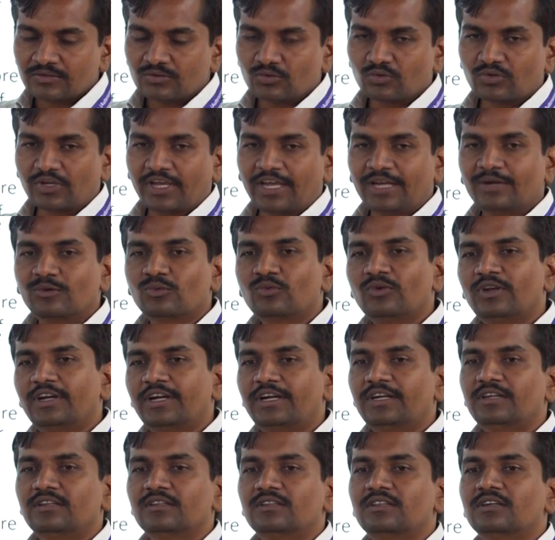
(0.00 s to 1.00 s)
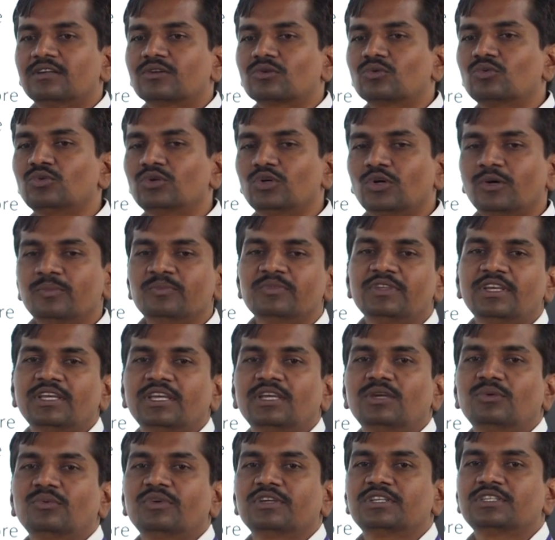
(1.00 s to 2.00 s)
to calculate the root of the
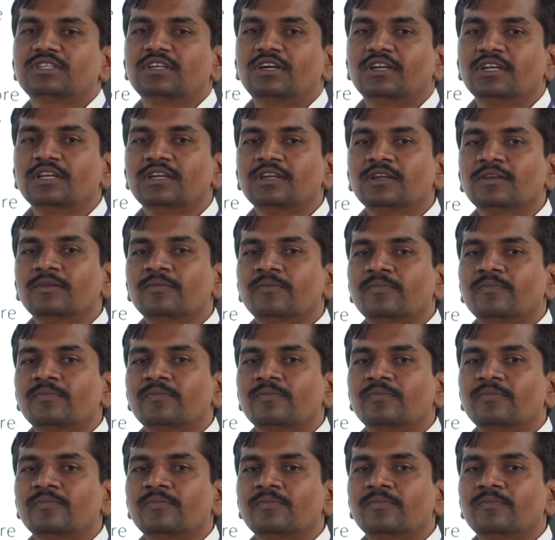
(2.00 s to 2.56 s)
equation